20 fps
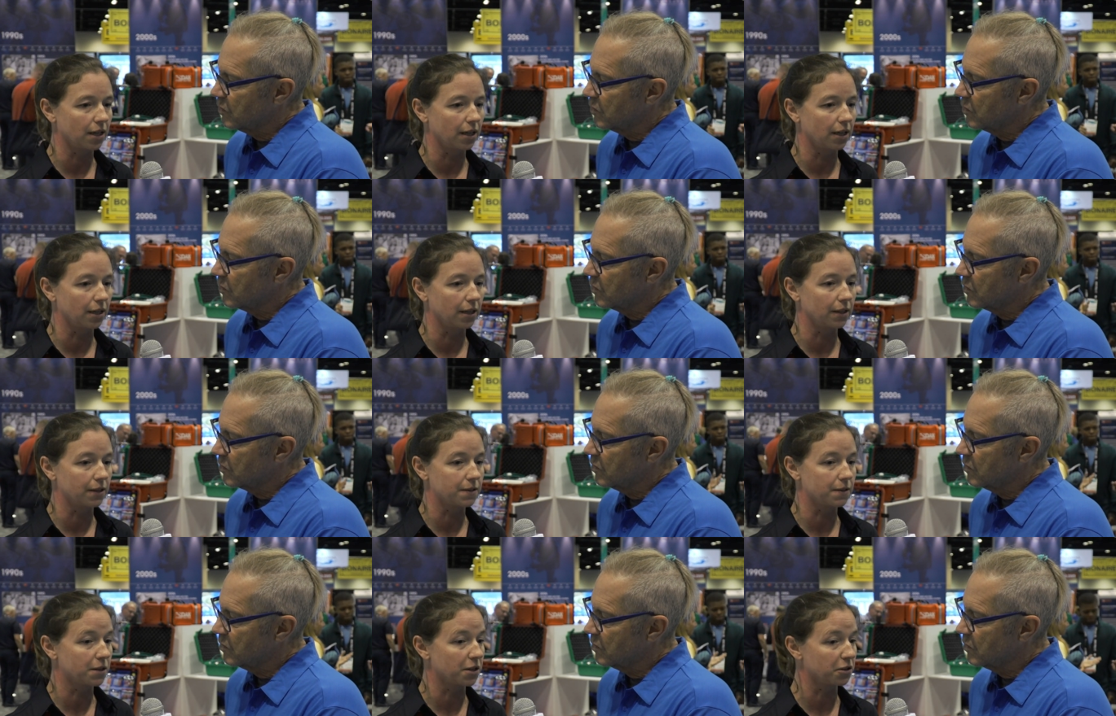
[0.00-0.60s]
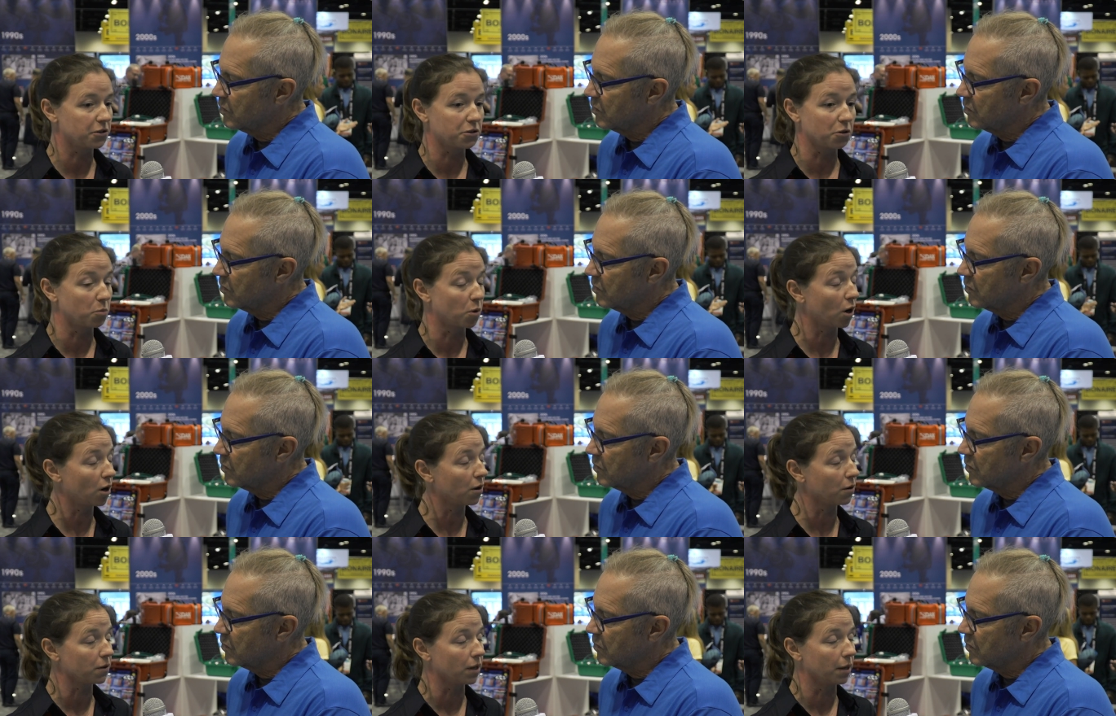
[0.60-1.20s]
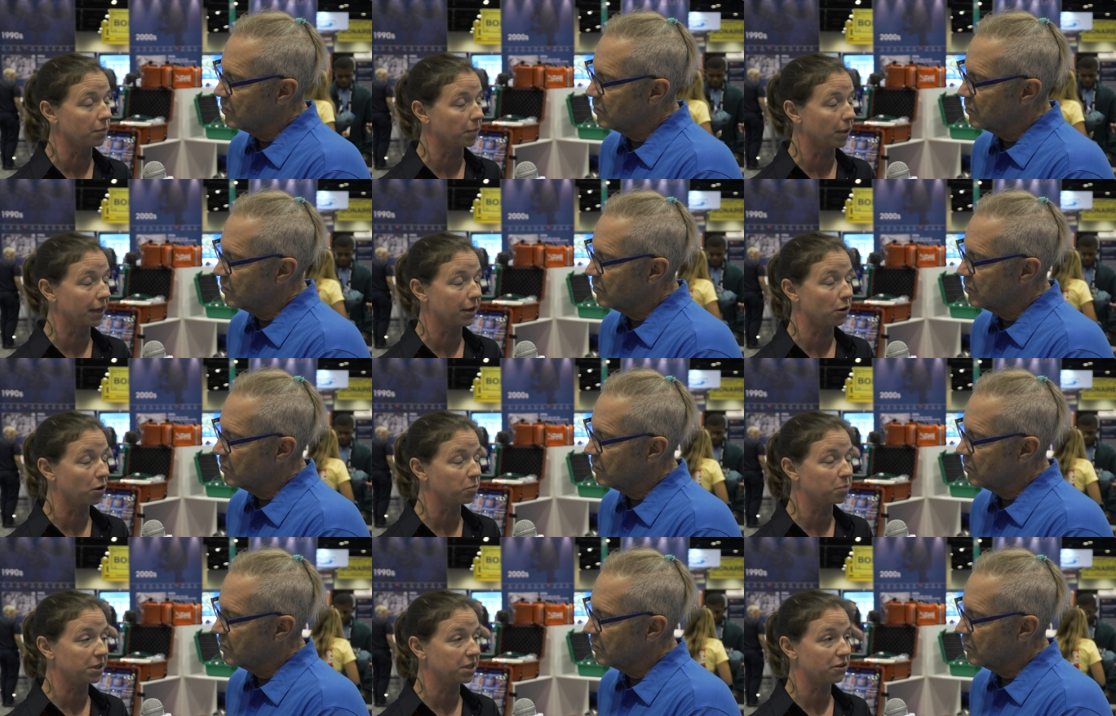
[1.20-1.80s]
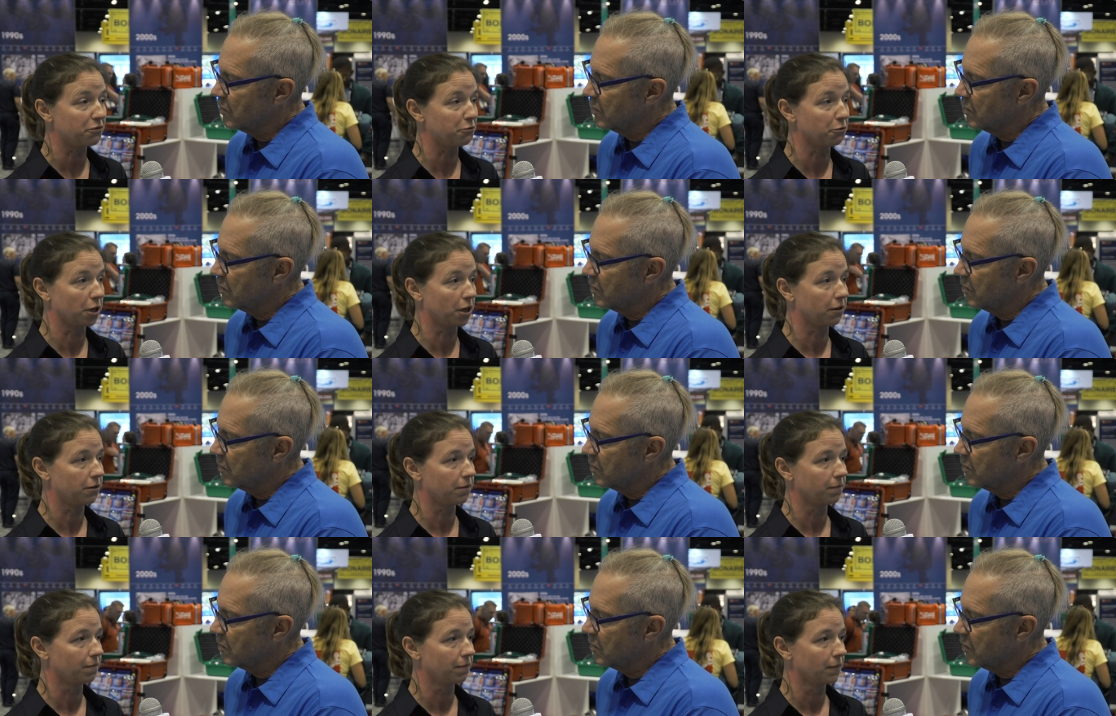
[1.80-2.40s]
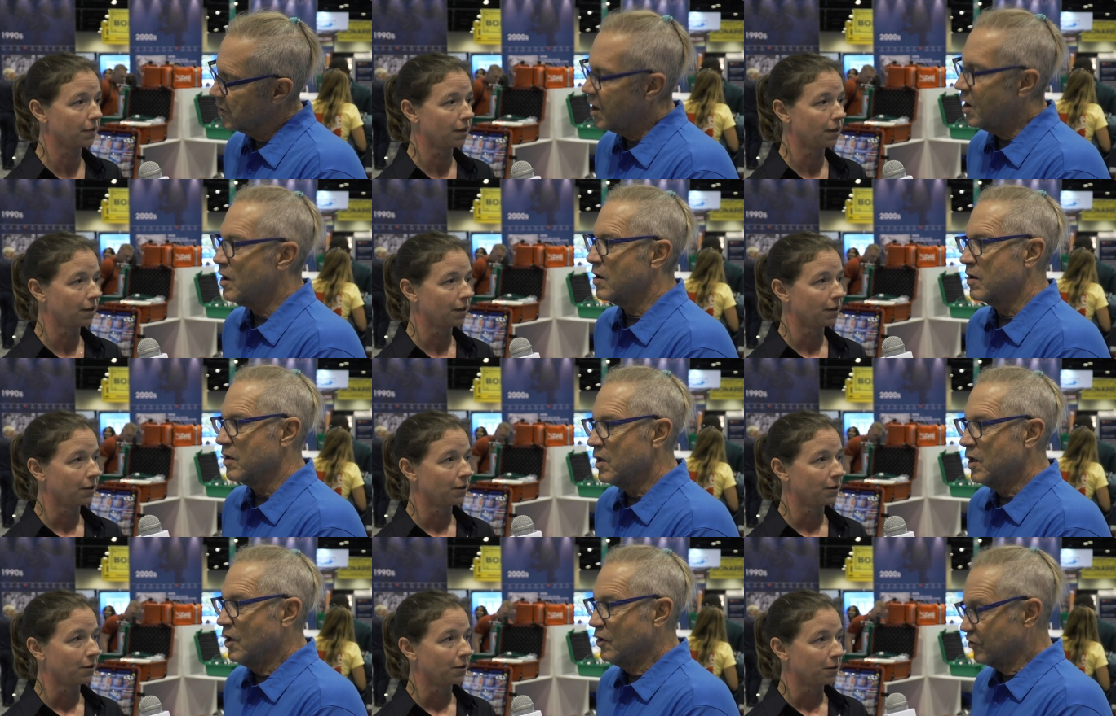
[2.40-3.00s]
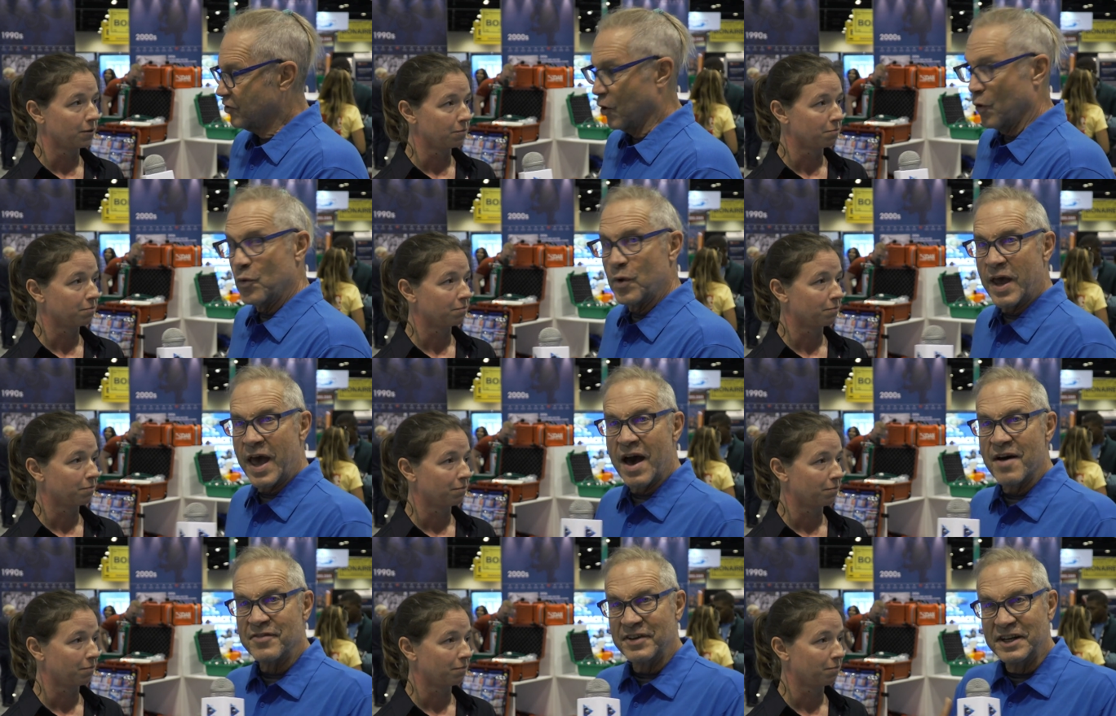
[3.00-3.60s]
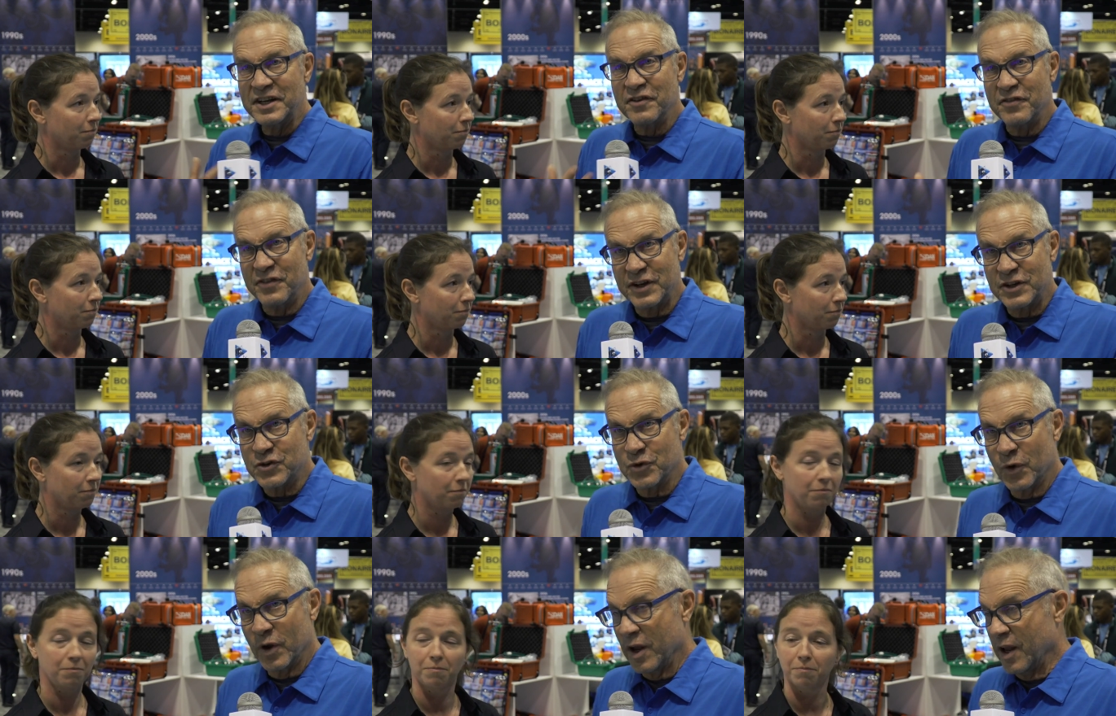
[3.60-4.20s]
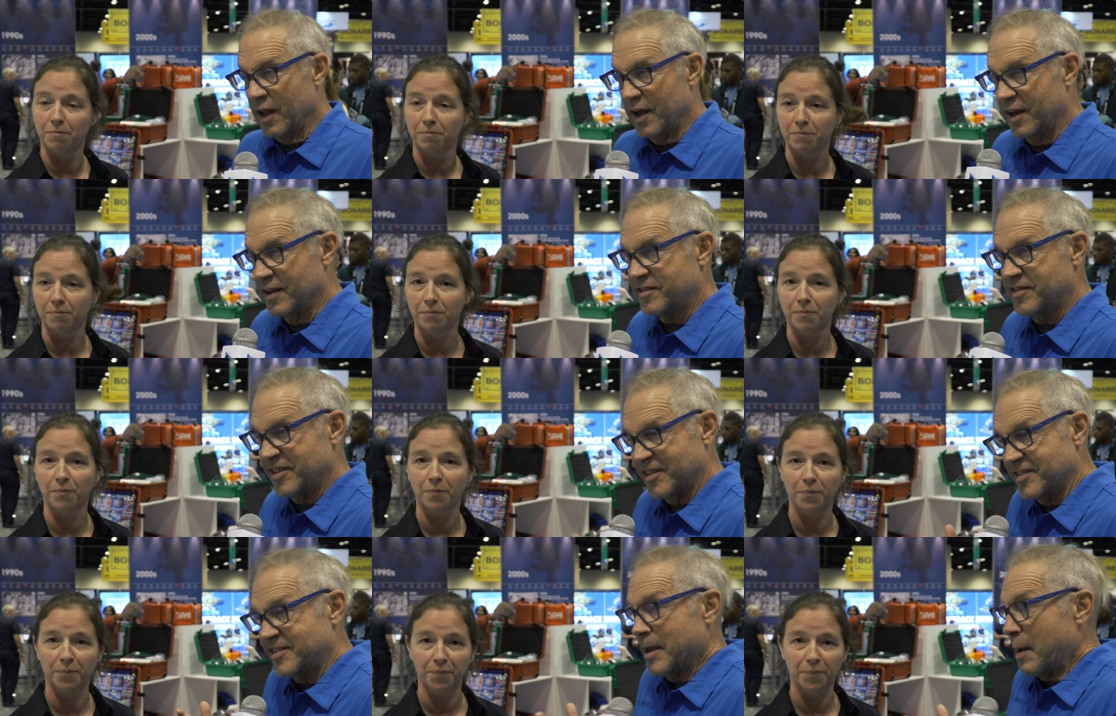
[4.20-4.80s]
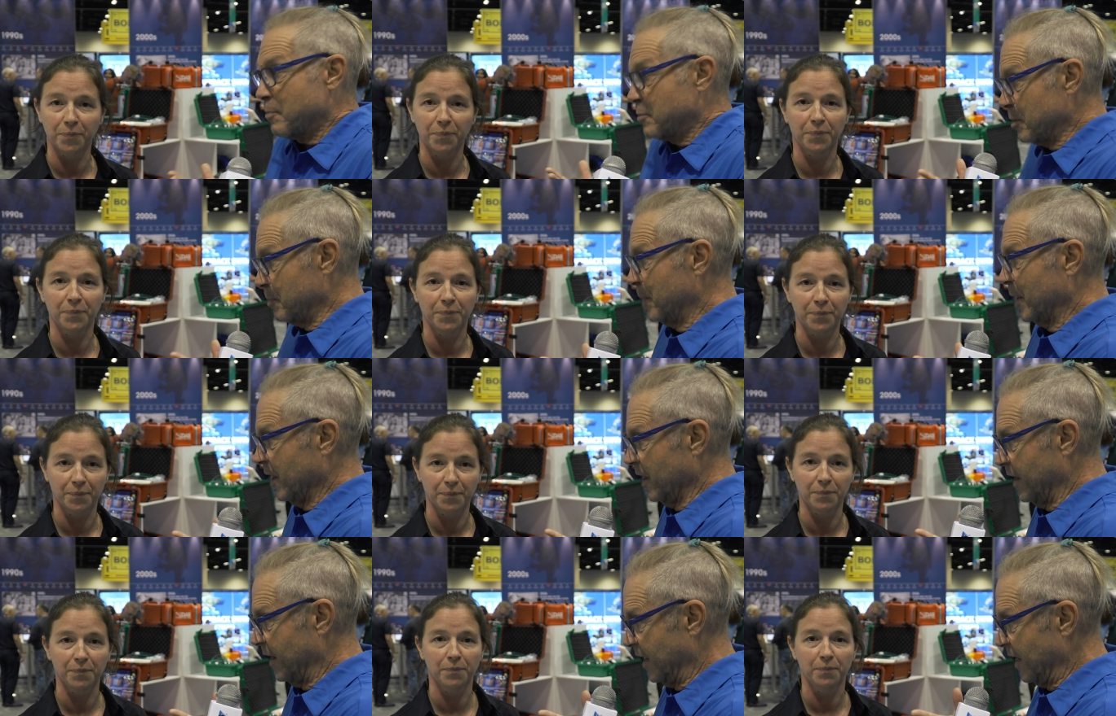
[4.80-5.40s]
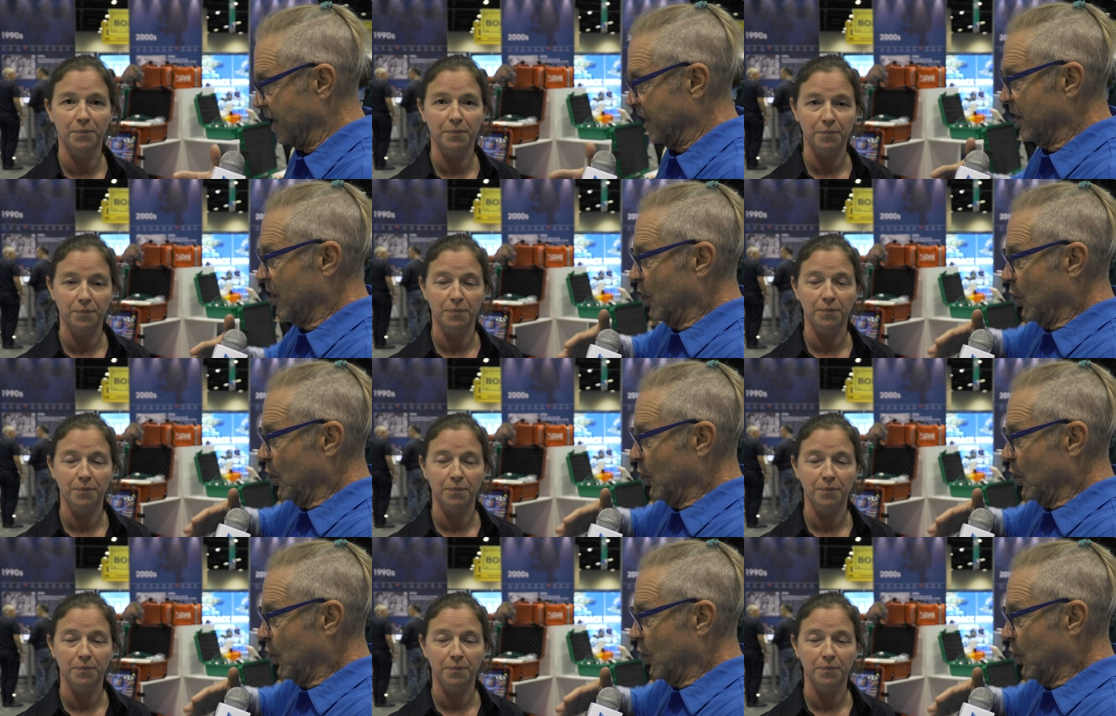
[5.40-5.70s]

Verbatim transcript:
Speaker 1: it, tomorrow that might all be different. Huh.
Speaker 2: So we have individual uh, susceptibility